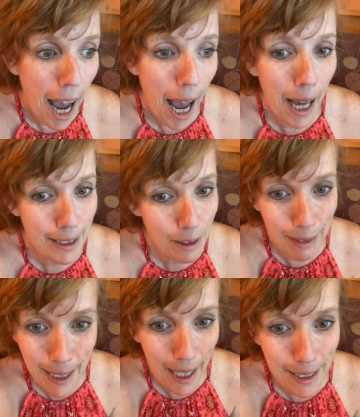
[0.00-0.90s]
And to
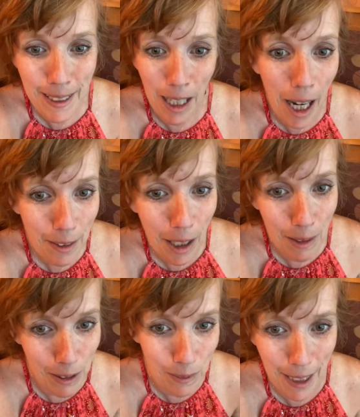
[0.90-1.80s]
be candid, I thought
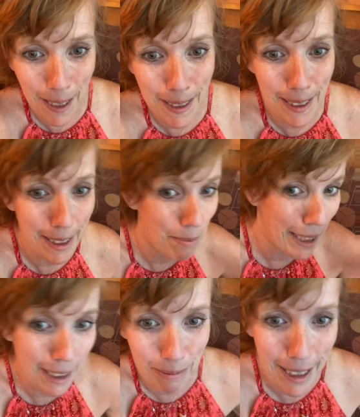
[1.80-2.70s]
I was related to
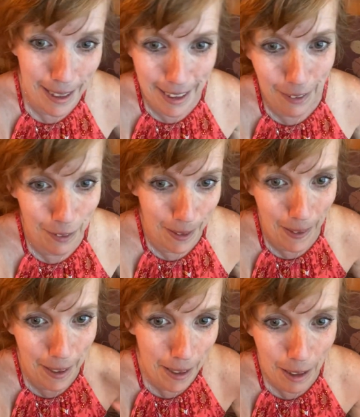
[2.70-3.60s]
somebody completely different.
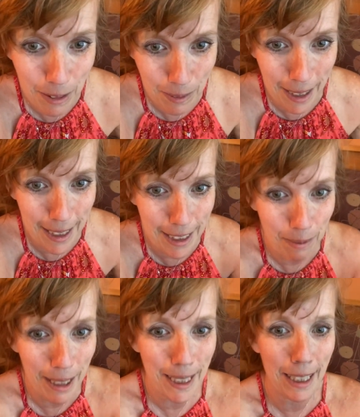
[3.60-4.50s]
I thought I was related to
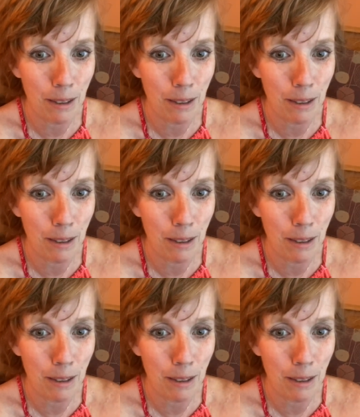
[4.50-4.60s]
my dad's